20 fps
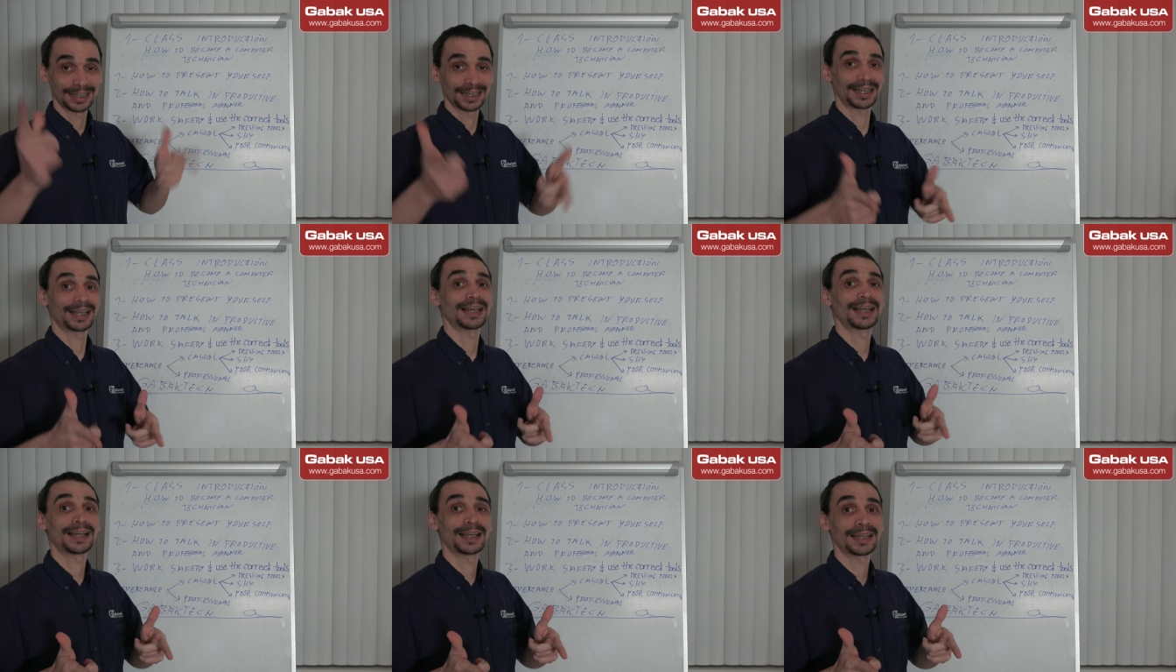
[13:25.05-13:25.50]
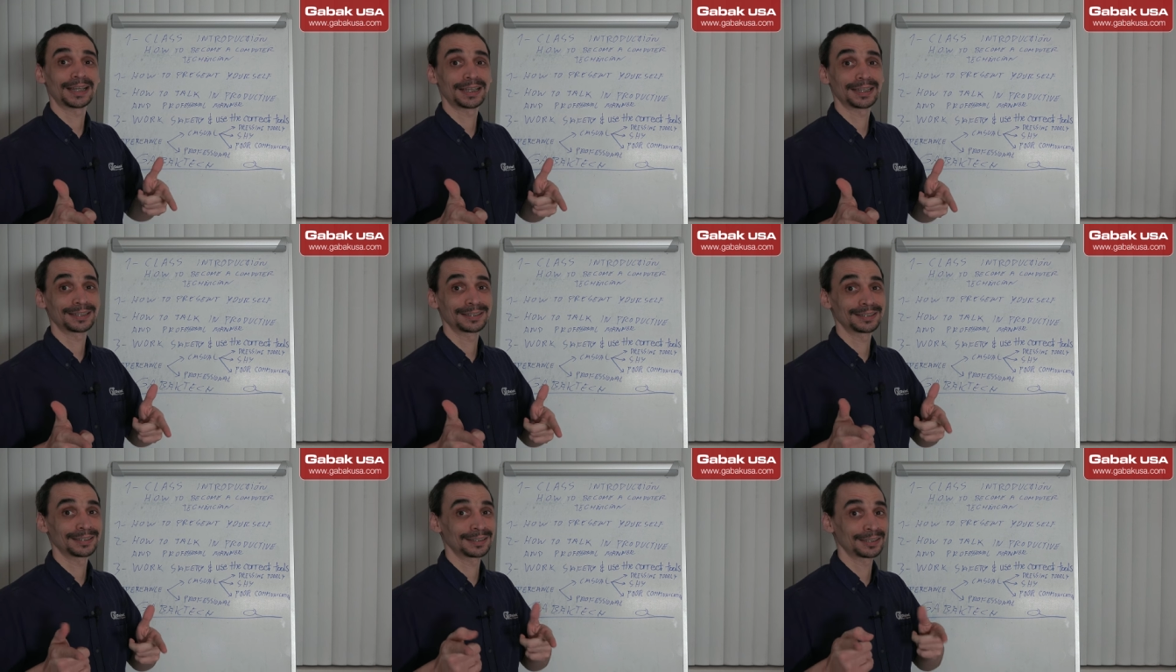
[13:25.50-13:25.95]

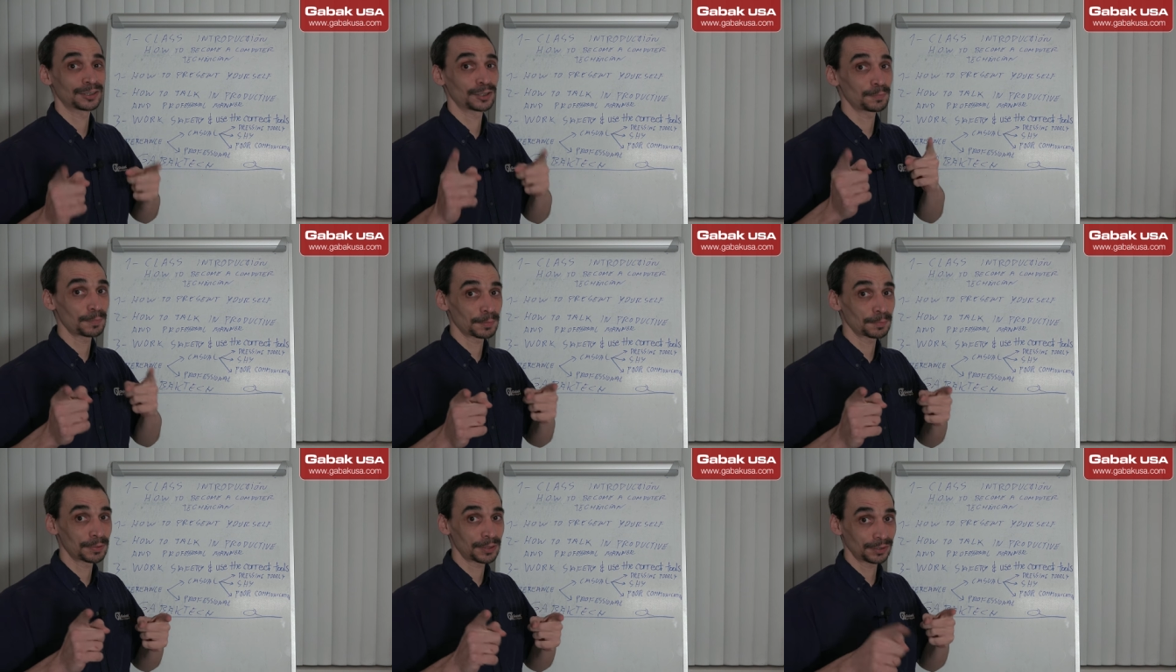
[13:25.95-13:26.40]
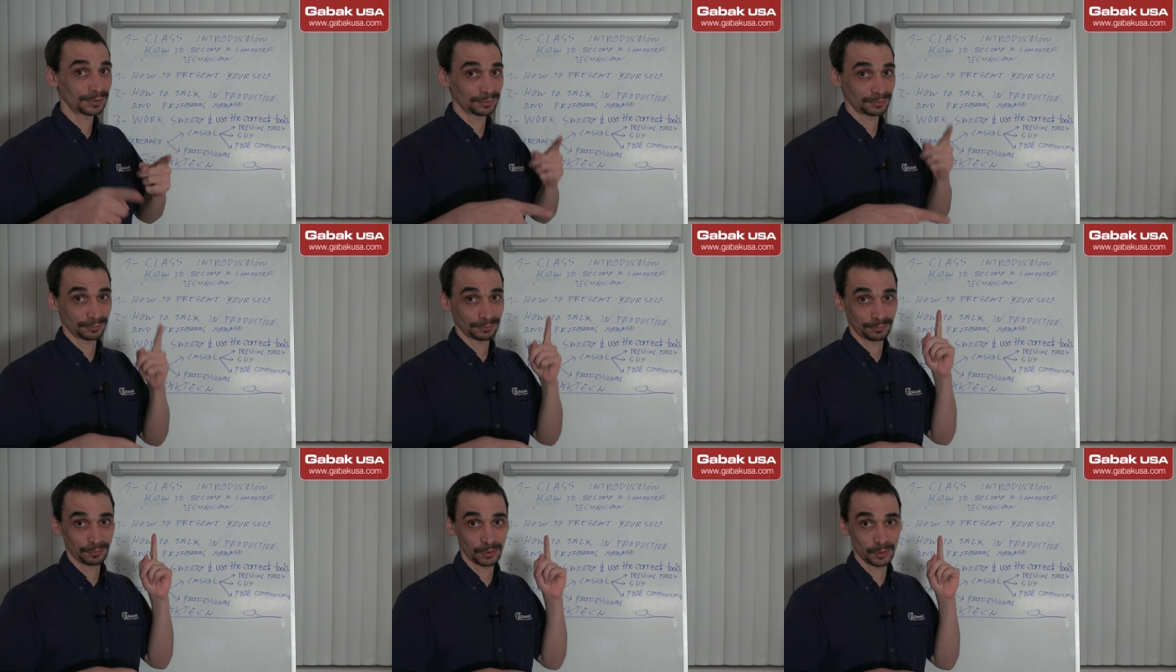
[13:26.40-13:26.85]
And remember,
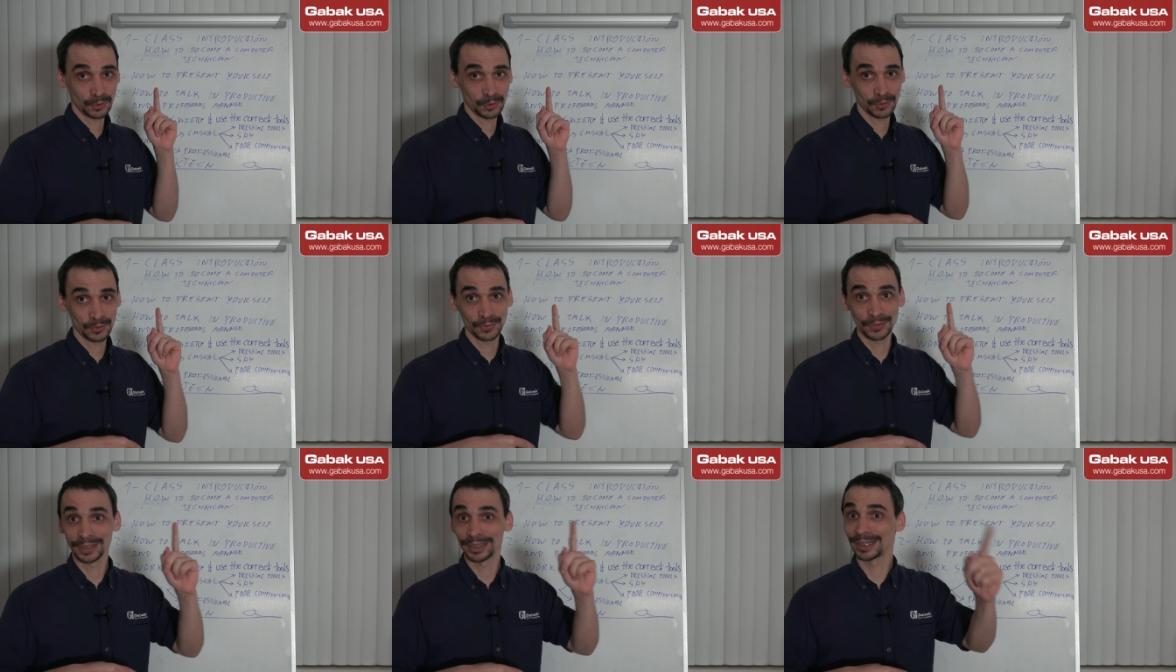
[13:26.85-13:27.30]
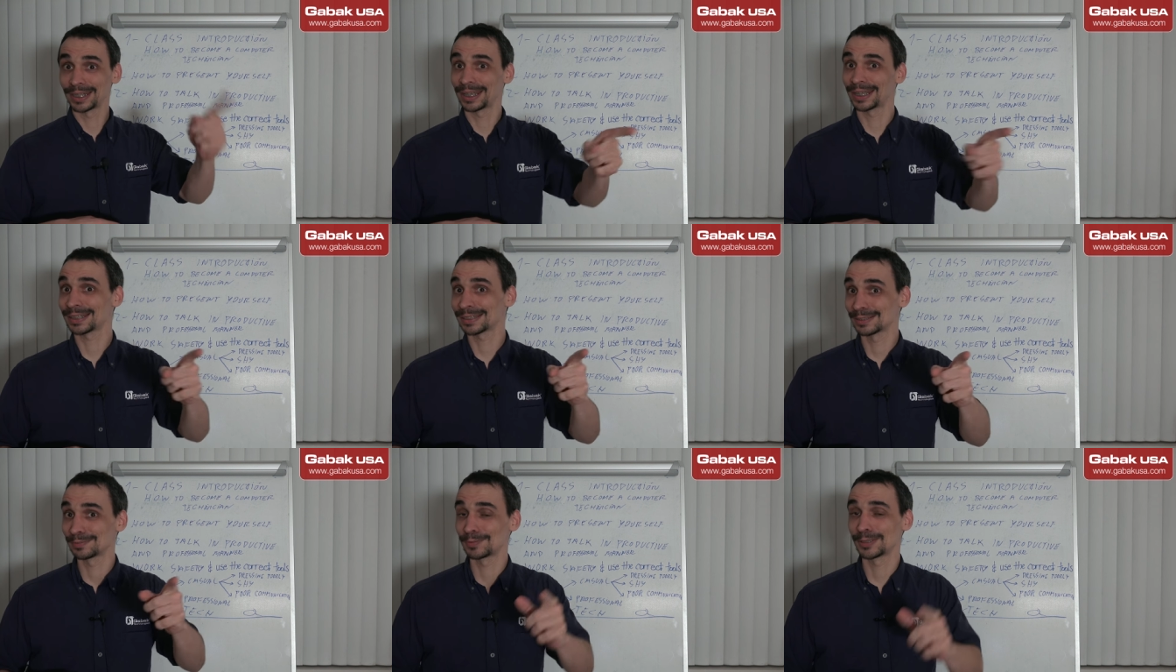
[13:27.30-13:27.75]
follow the
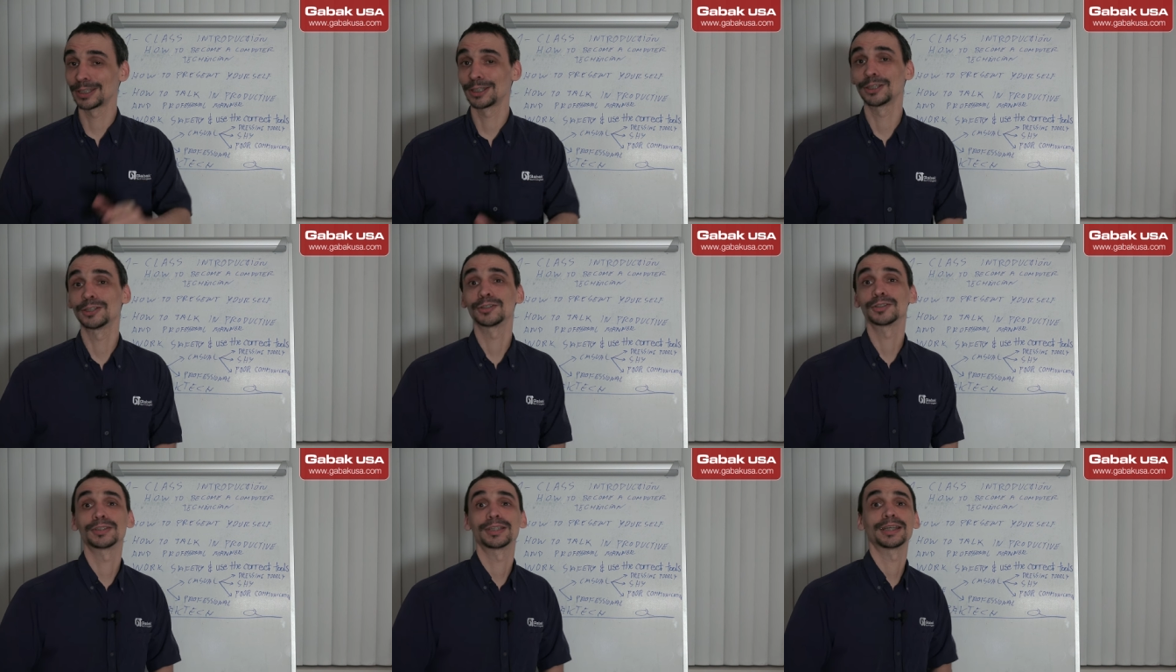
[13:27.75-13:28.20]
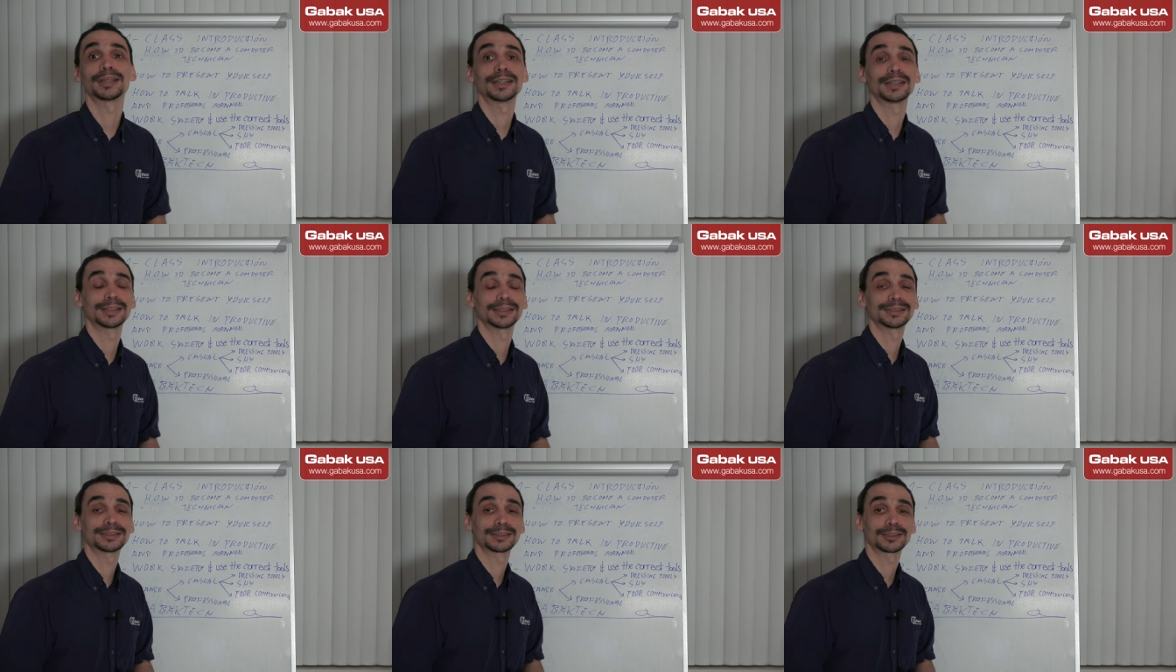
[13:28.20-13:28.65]
next video that
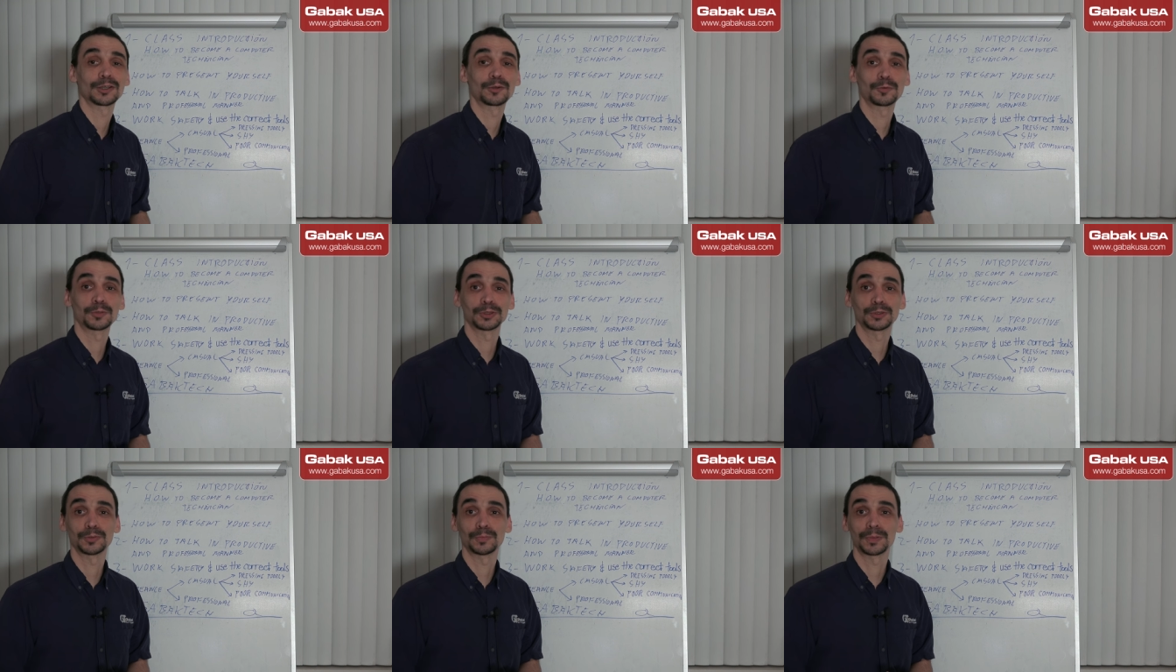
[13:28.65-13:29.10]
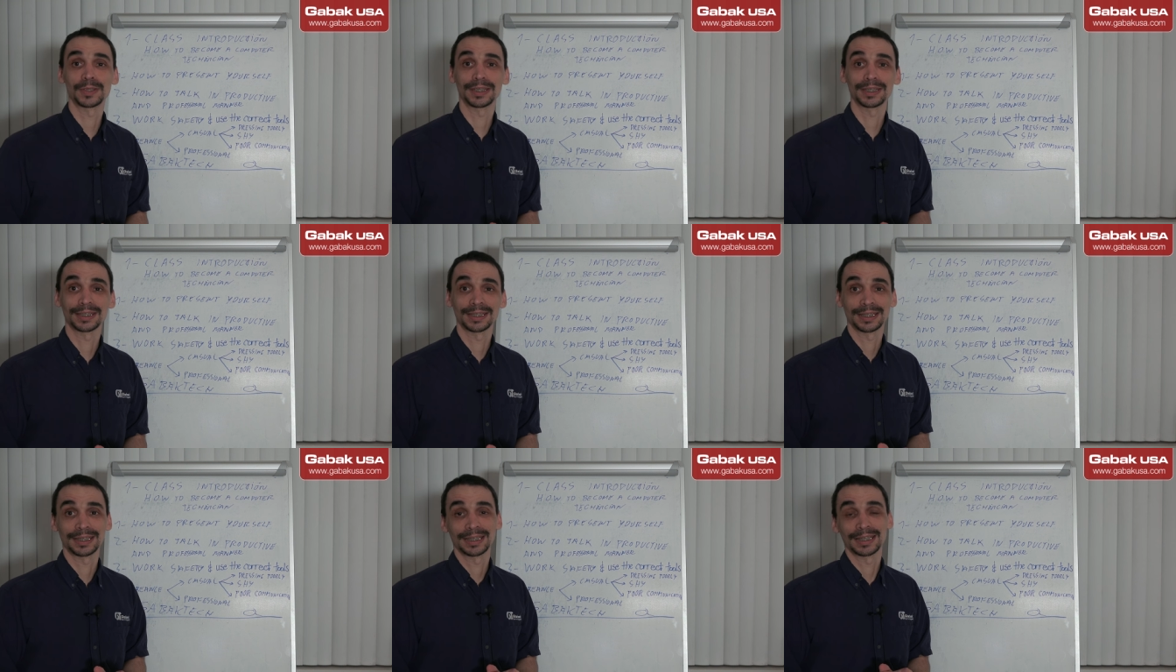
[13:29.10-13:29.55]
is going to be